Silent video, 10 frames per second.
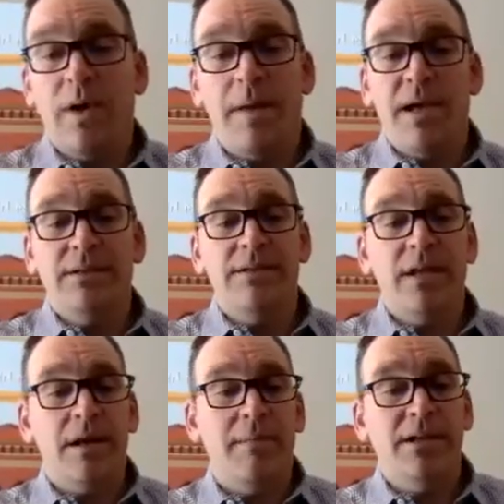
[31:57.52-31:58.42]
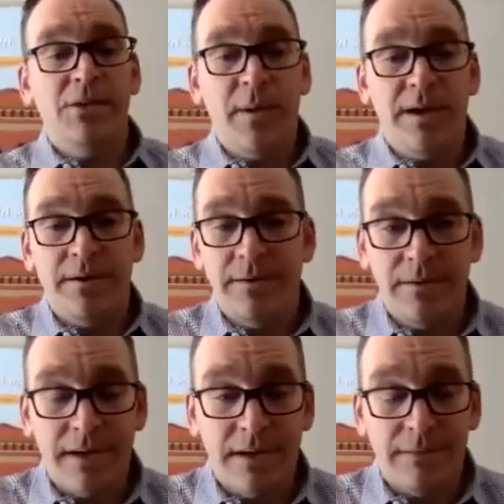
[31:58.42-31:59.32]
I'm on Twitter.
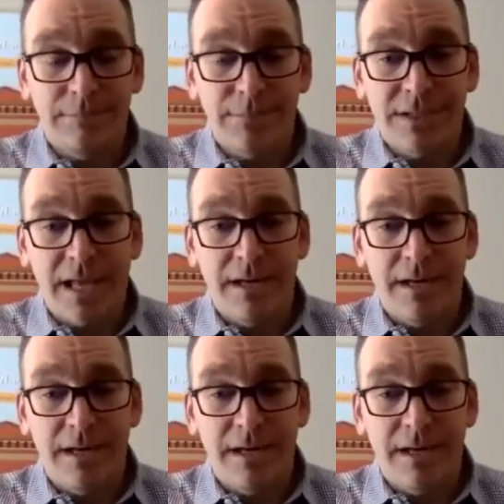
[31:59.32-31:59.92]
It's kind